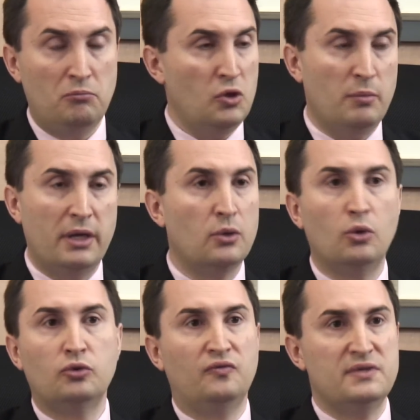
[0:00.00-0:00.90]
You might
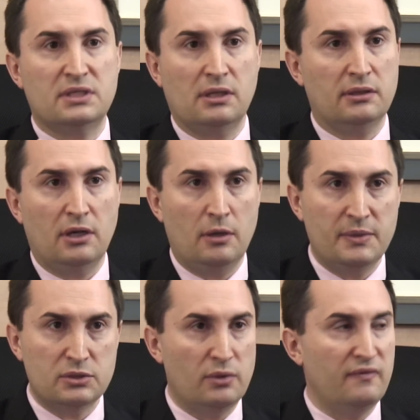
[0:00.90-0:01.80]
go to physical
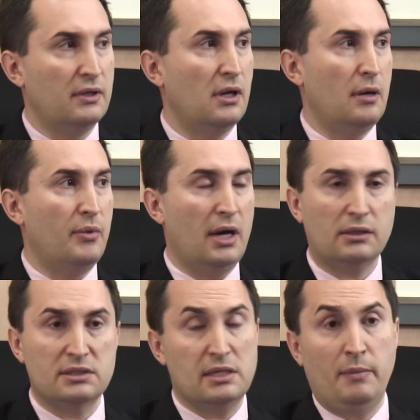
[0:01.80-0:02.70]
therapist or even chiropractor
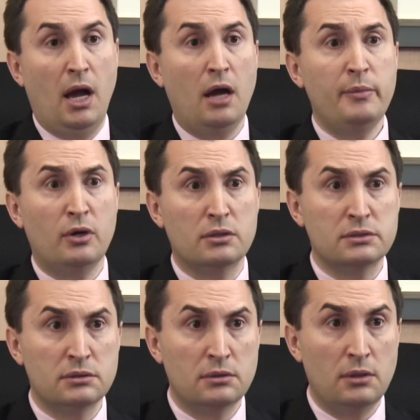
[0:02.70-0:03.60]
and say, my arm hurts.
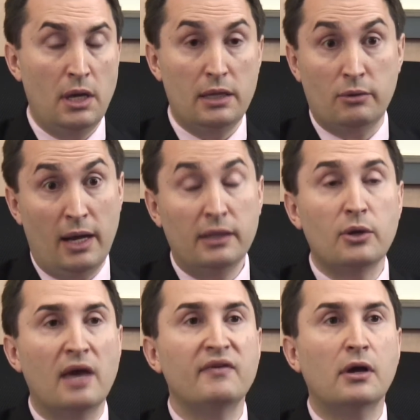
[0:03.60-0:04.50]
In reality,
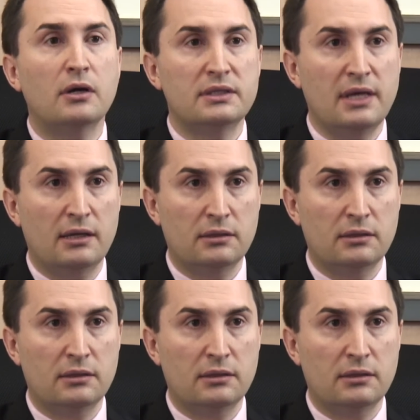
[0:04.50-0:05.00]
you're having heart attack.